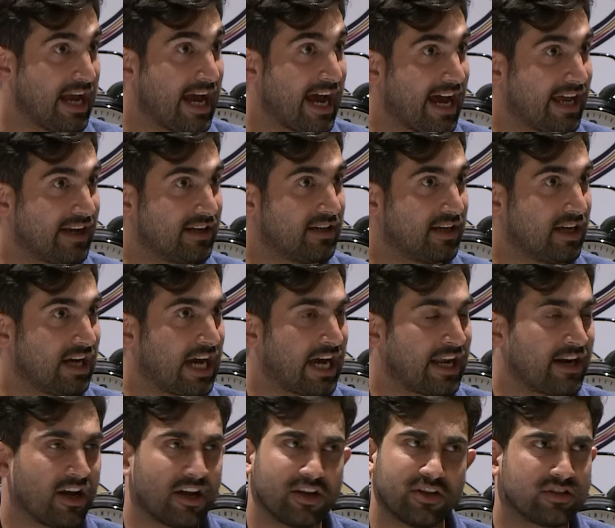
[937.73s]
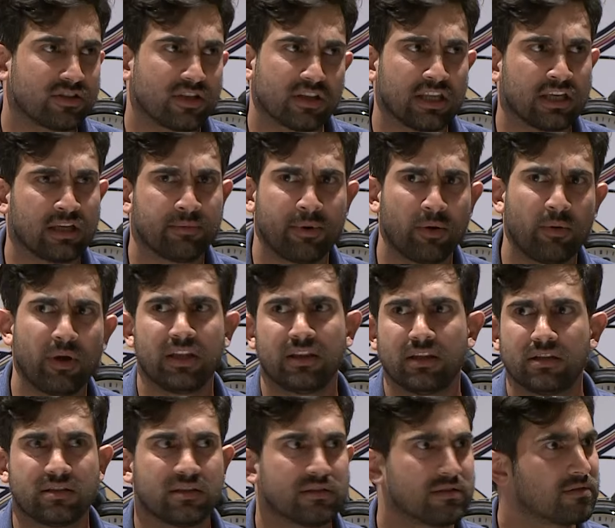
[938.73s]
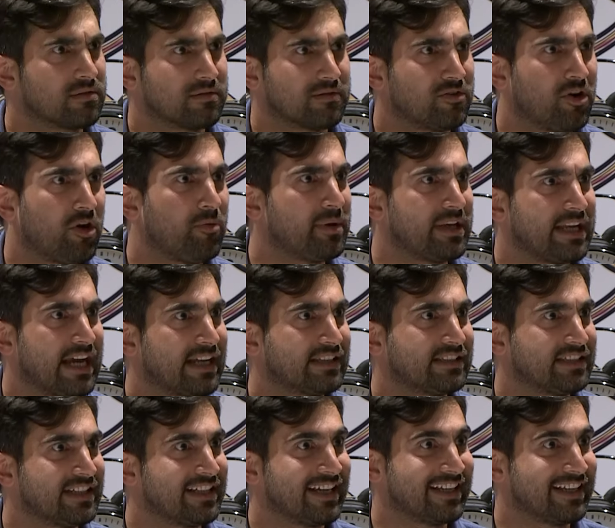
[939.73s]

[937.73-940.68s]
And I used to think, but wait, this is copycatting.